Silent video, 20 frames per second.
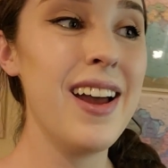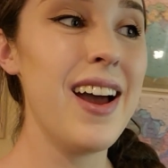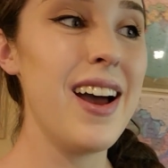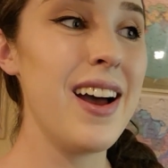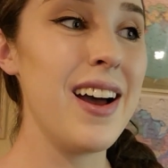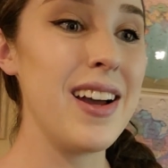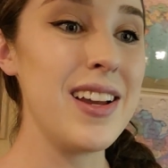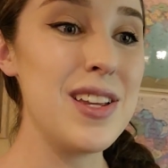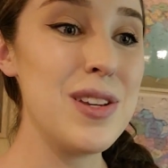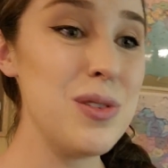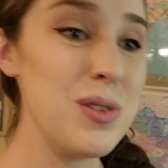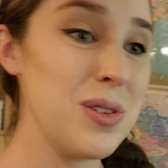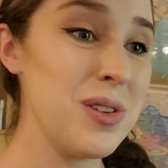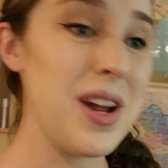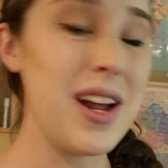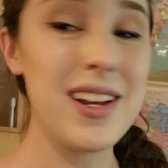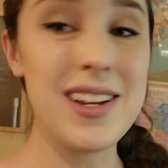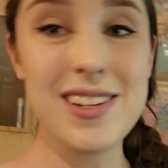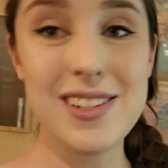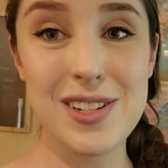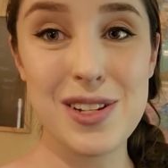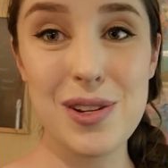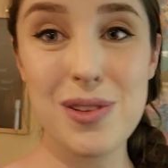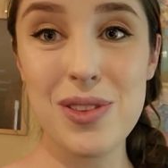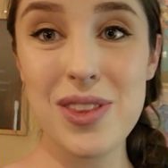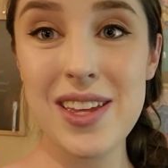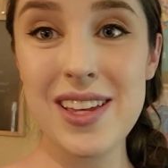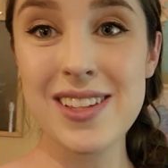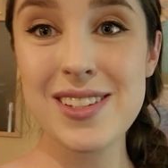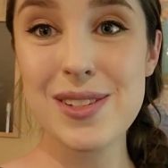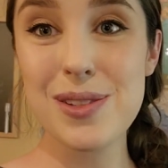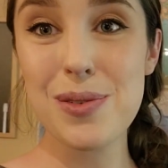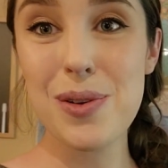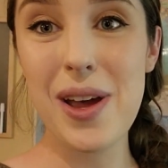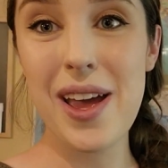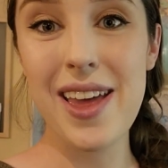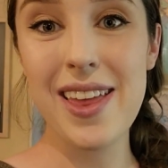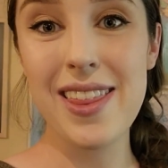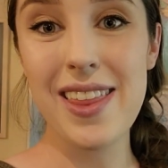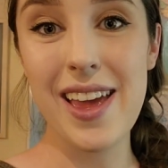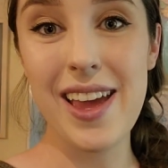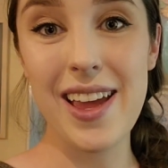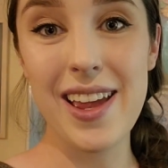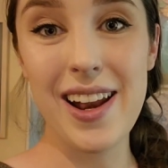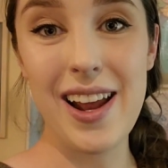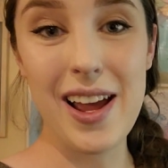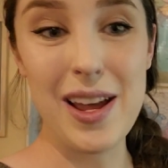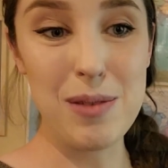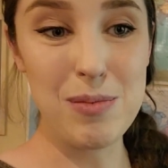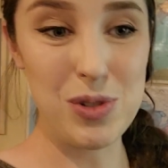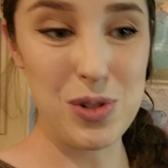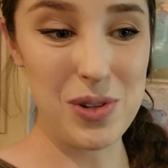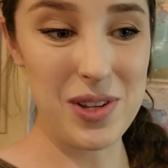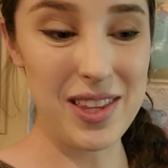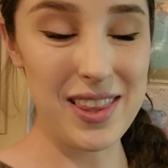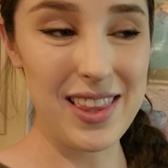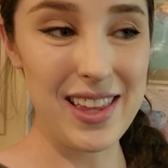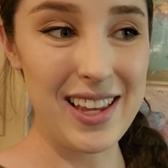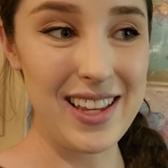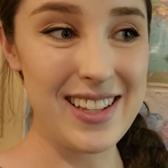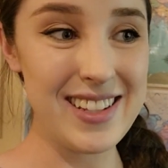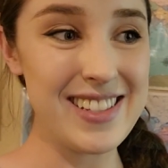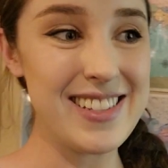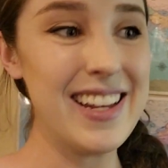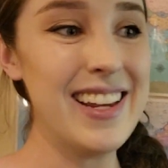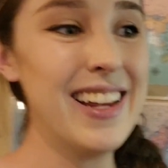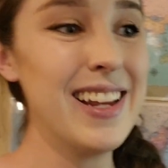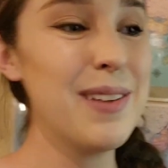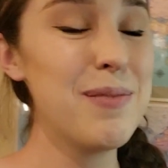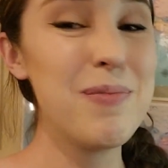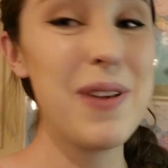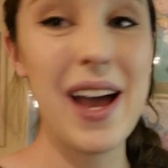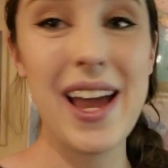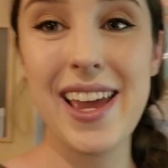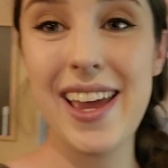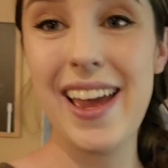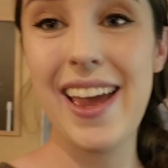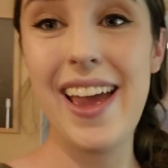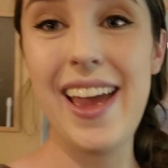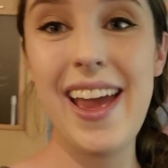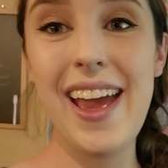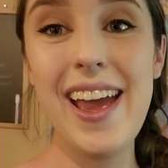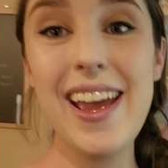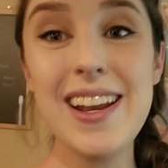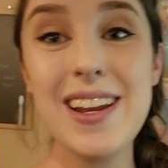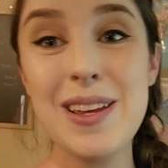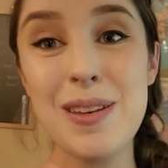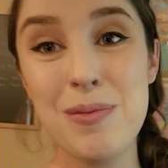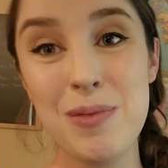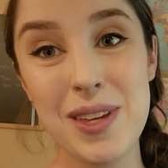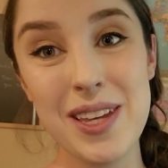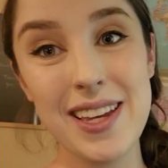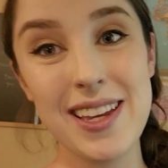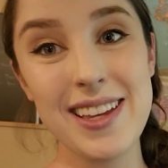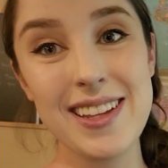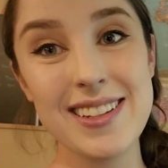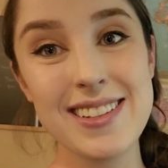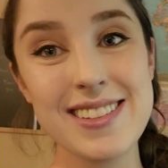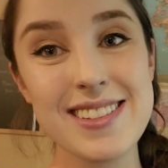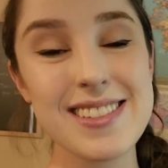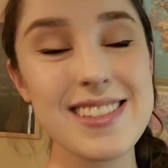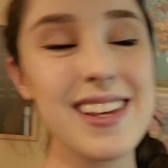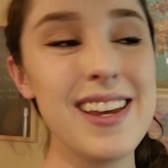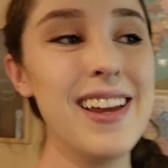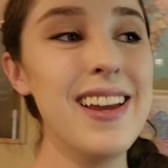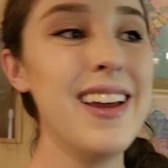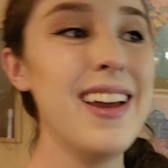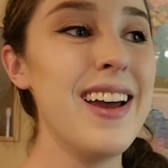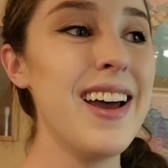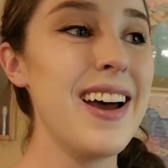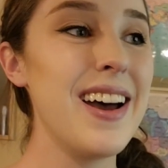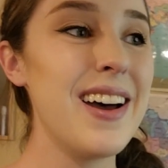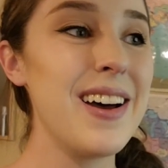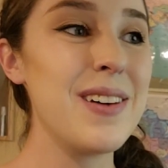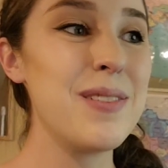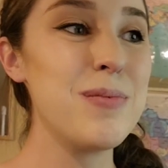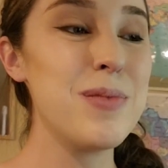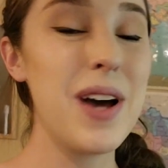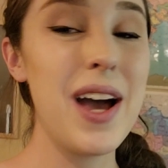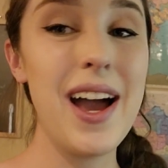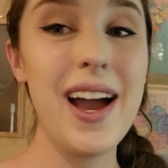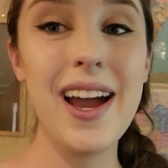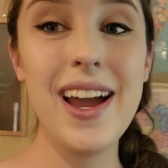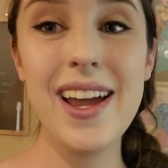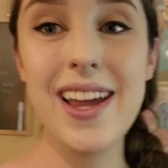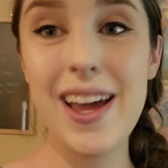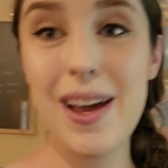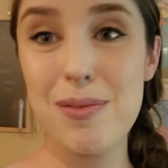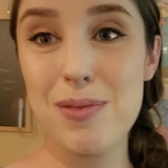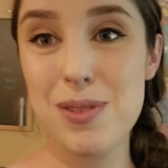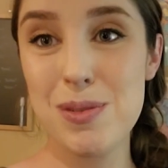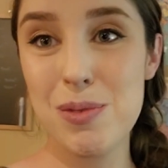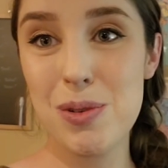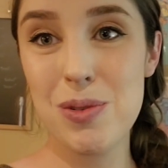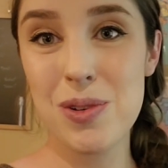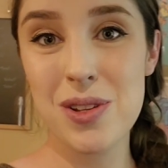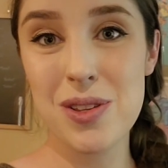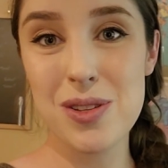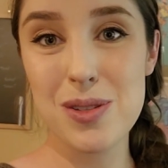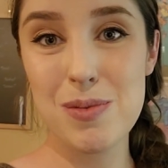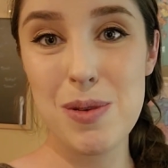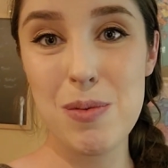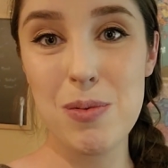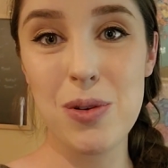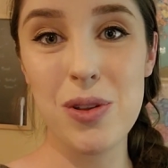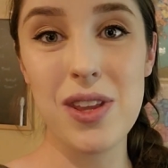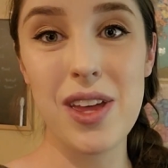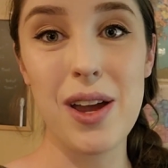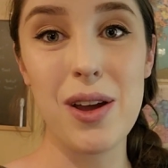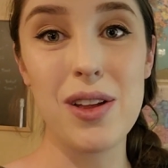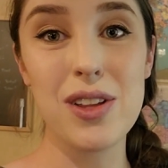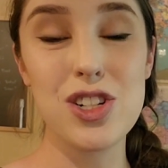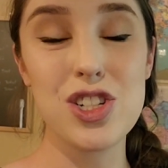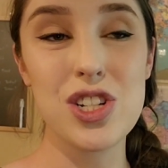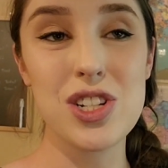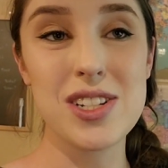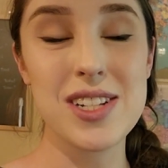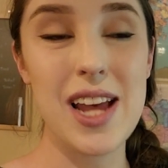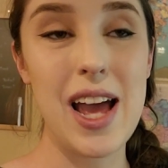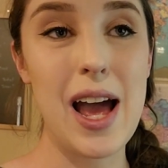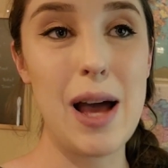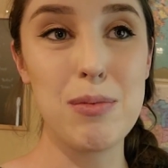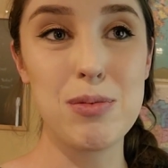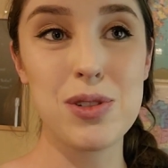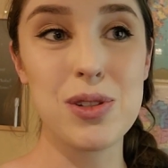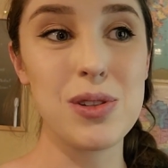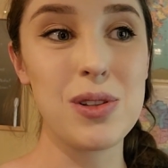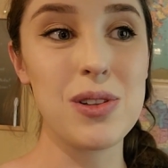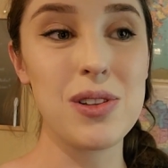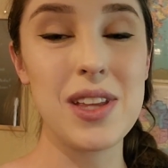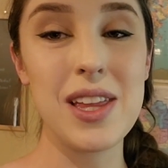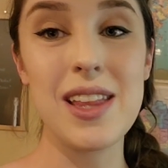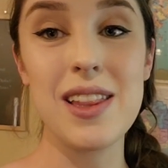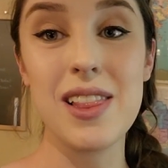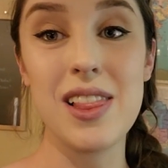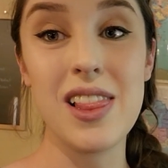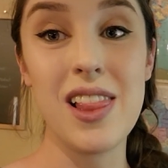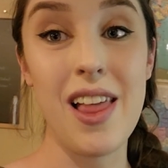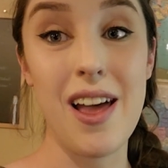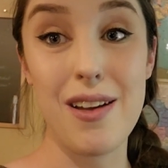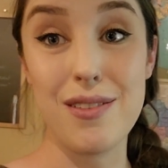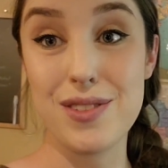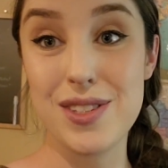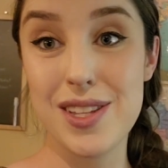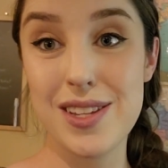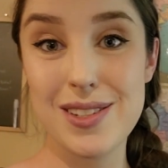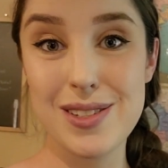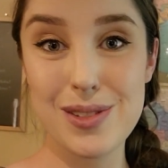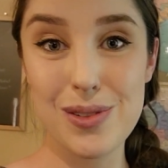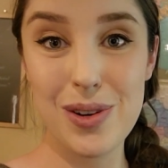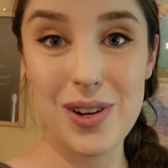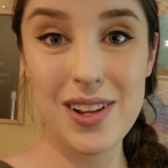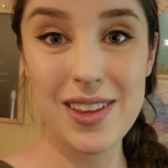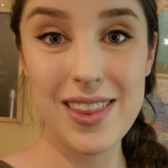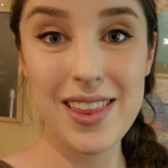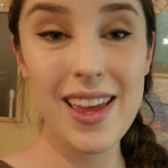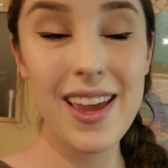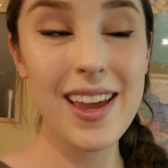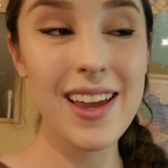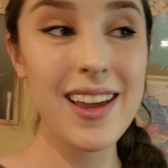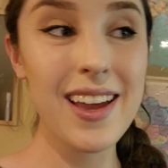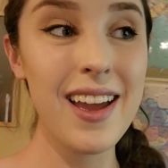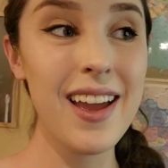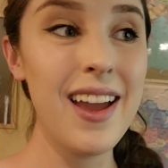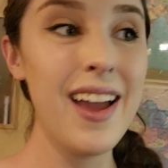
You do not need to do things the way that I'm doing things by any means, but I happen to be one of those people that just absolutely loves this sort of thing.